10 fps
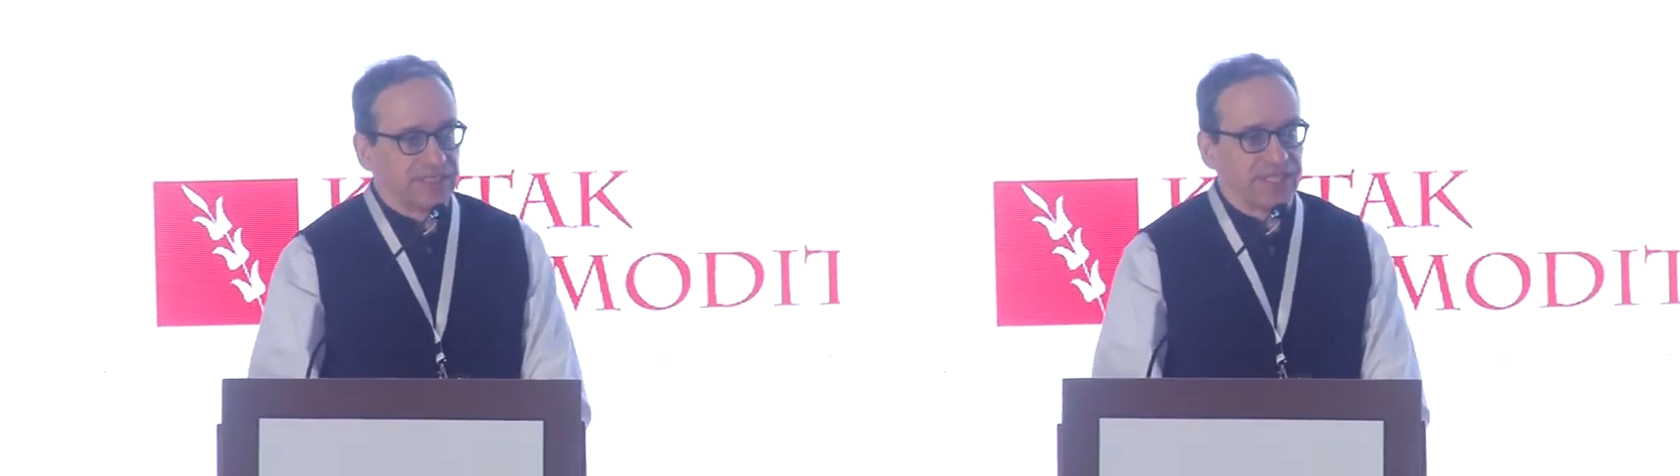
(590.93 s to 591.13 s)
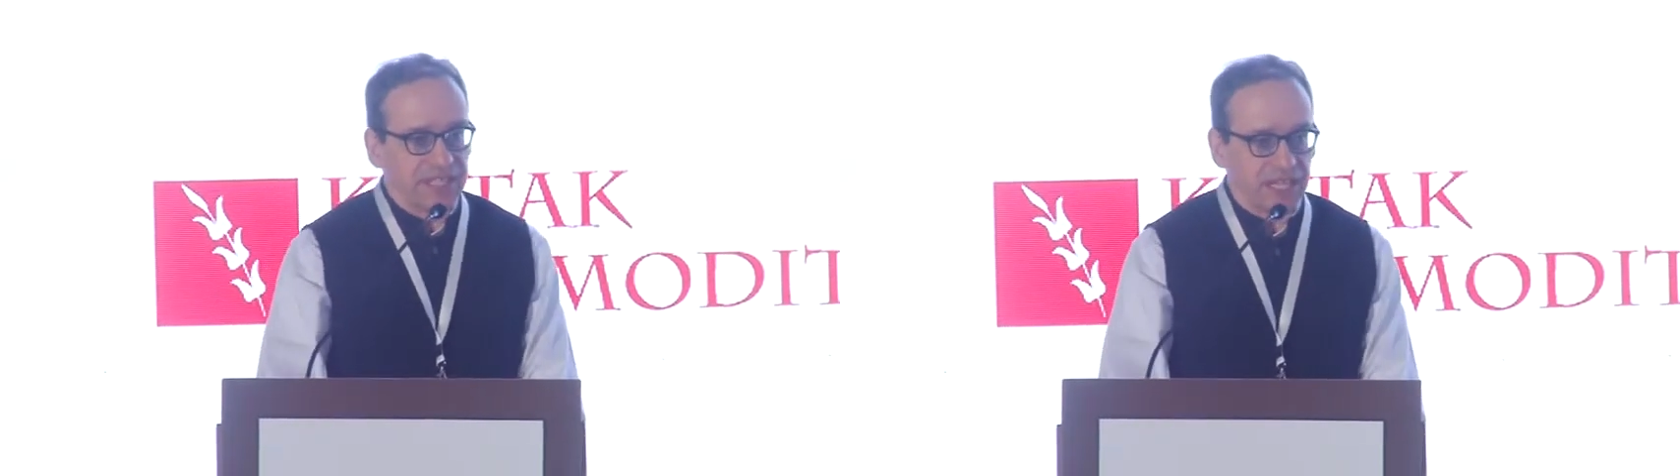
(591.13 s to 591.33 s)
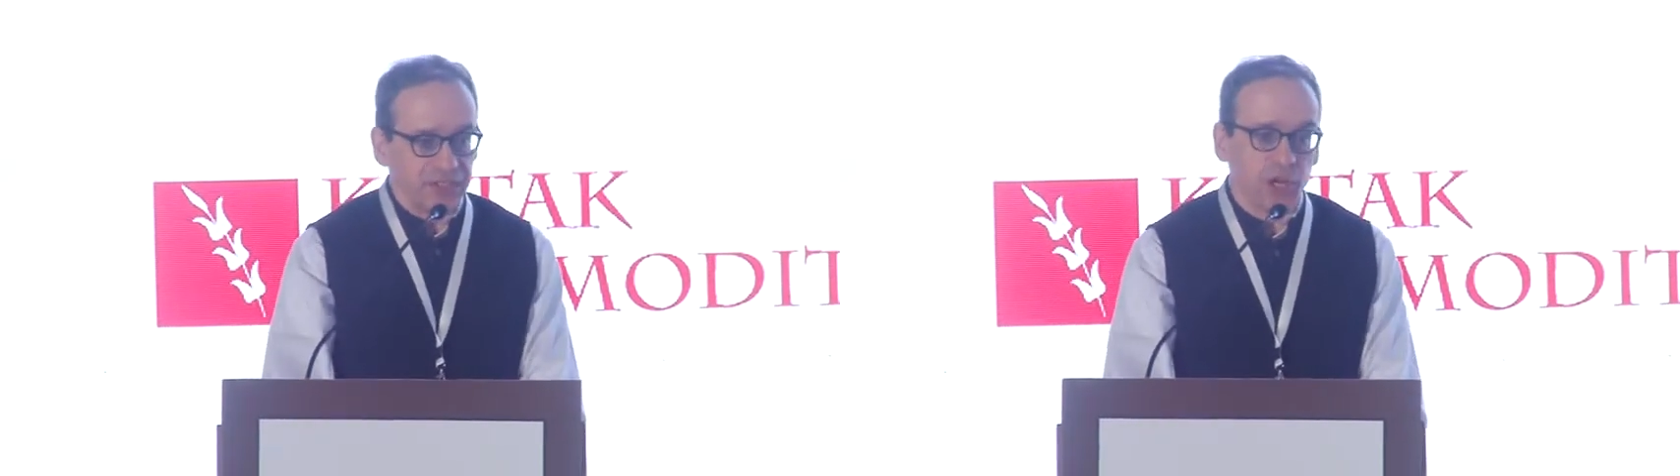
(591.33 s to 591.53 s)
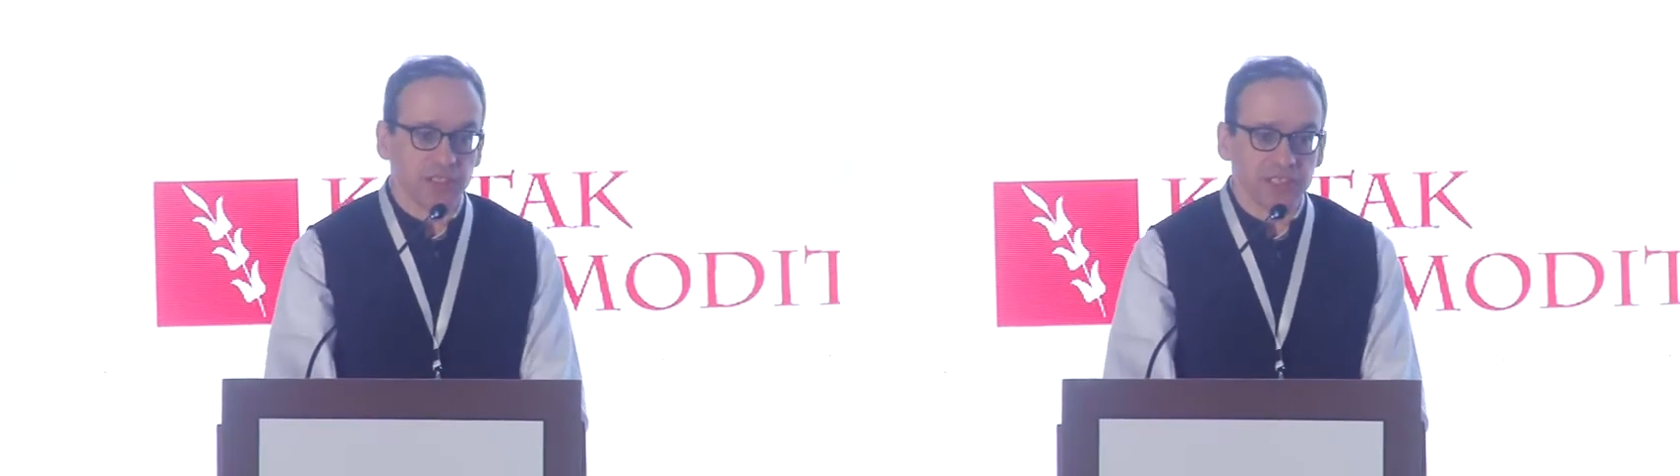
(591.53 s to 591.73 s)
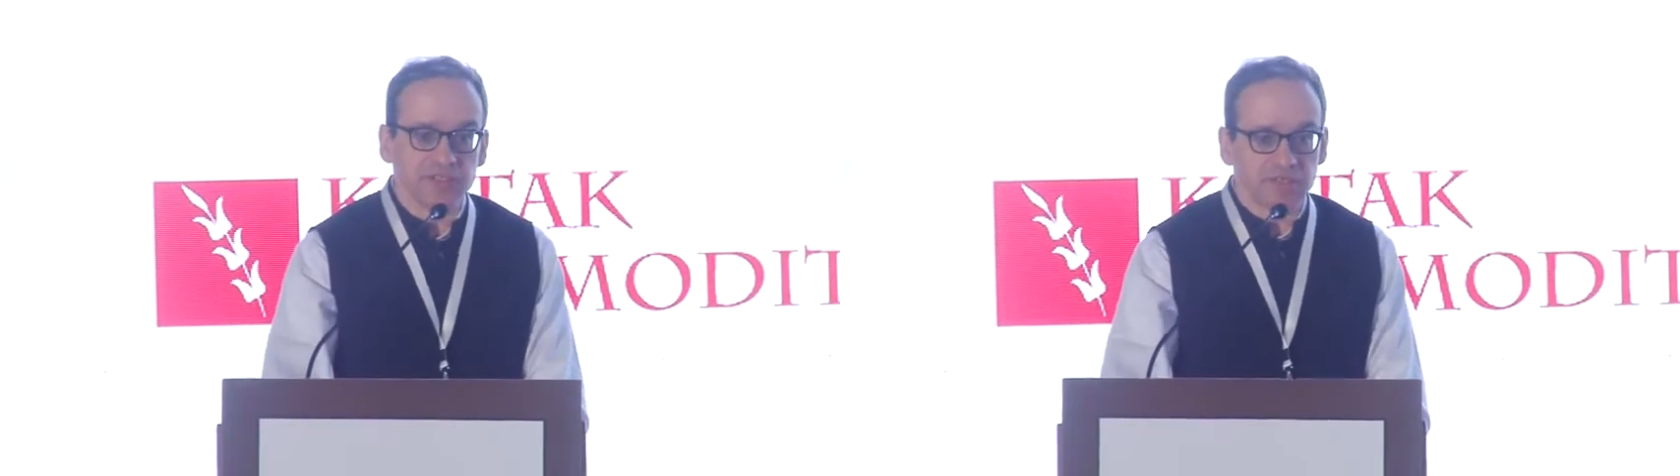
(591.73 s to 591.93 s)
that are not
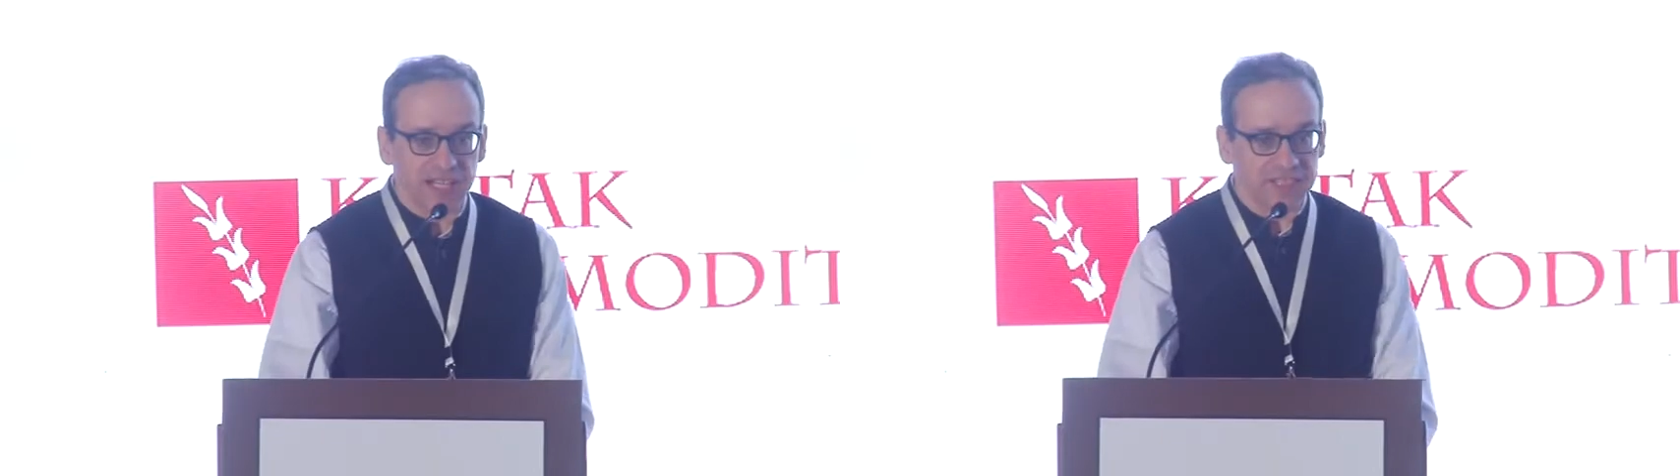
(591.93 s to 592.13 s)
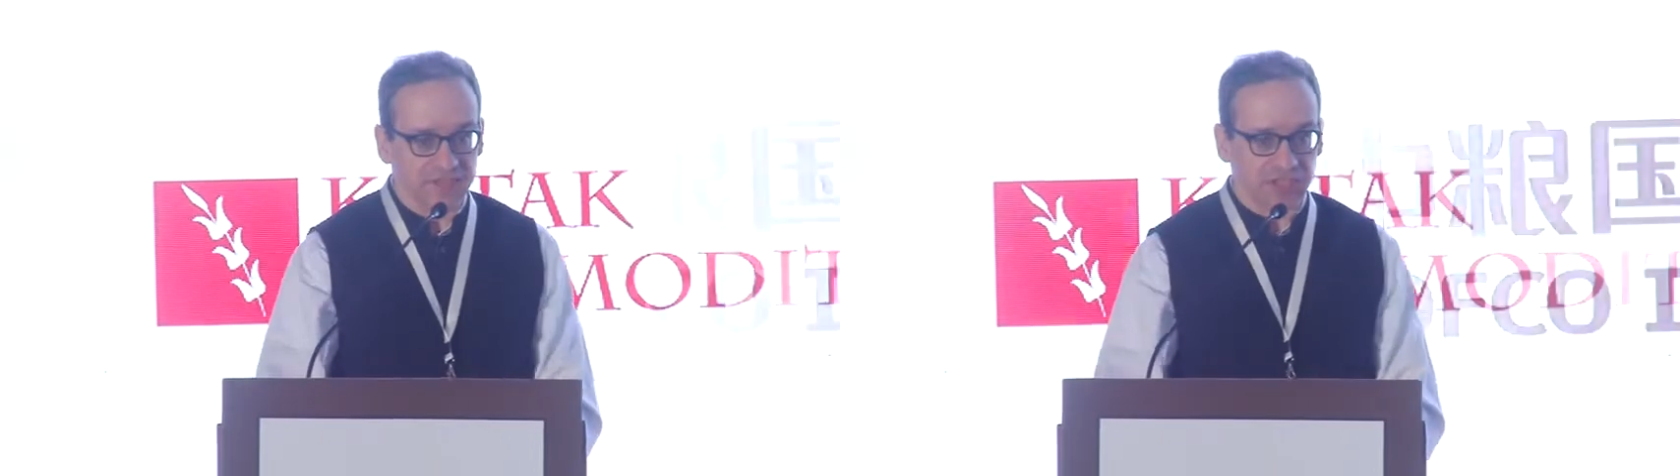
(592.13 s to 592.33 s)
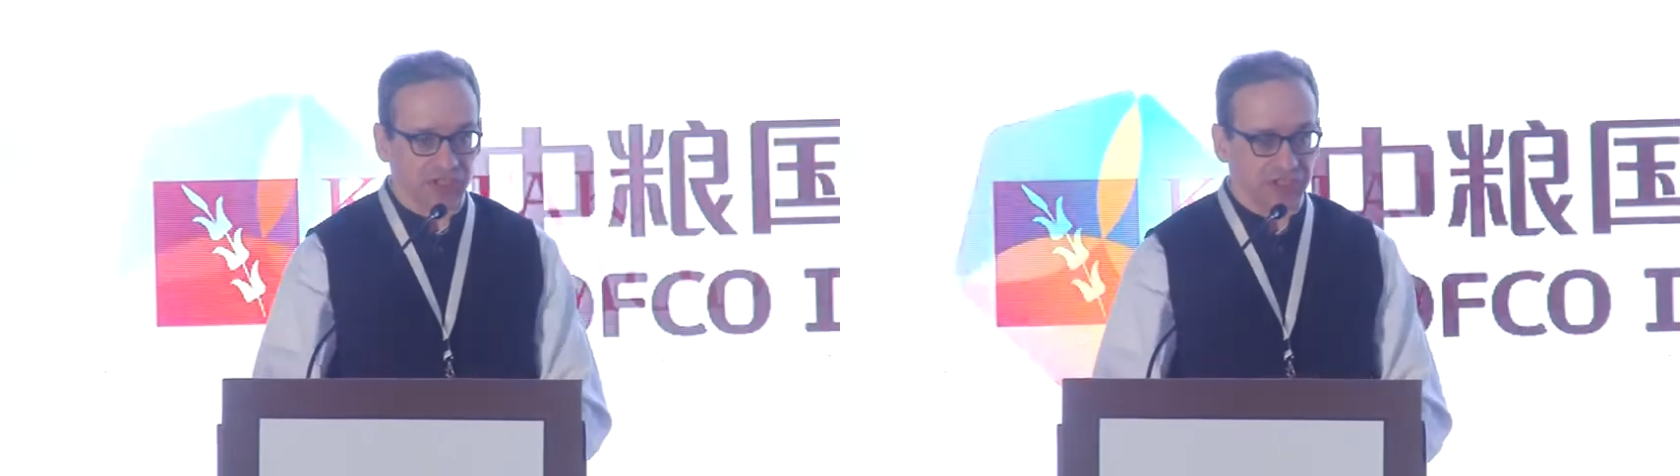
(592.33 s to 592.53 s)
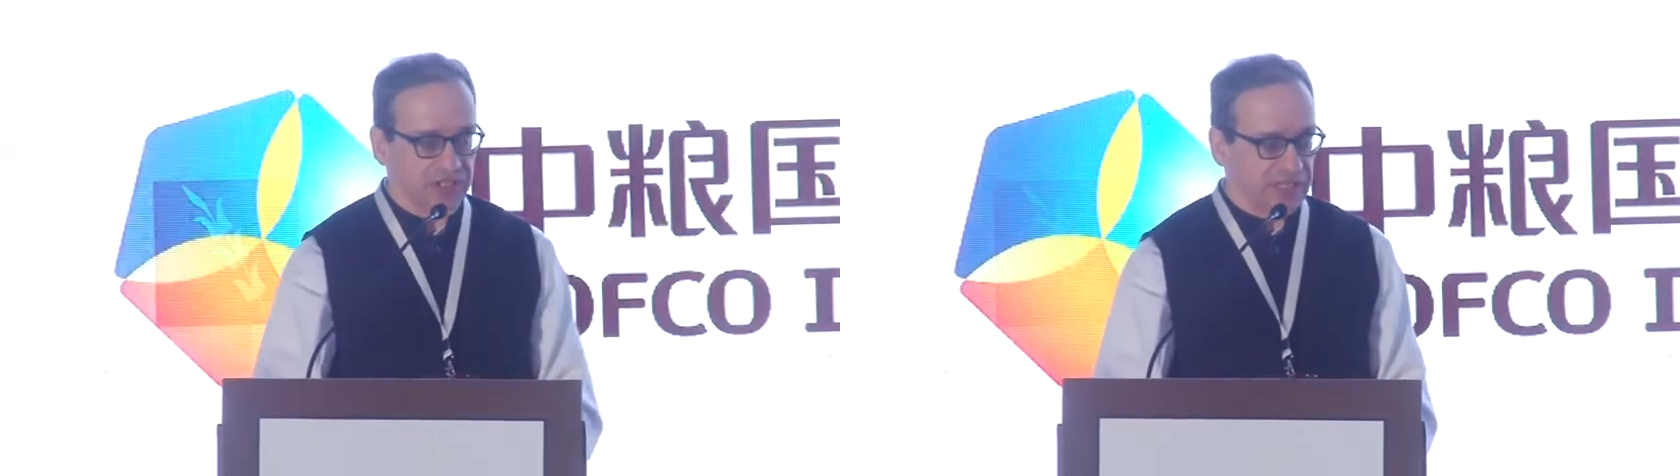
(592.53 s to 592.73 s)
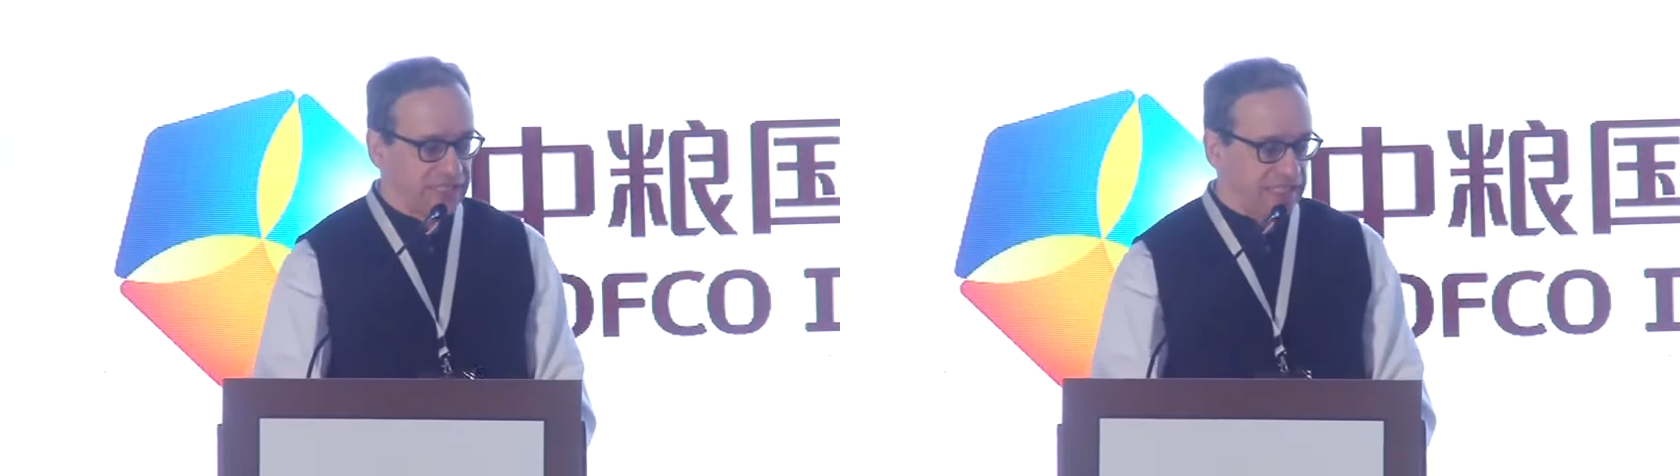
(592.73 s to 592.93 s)
in the fast fashion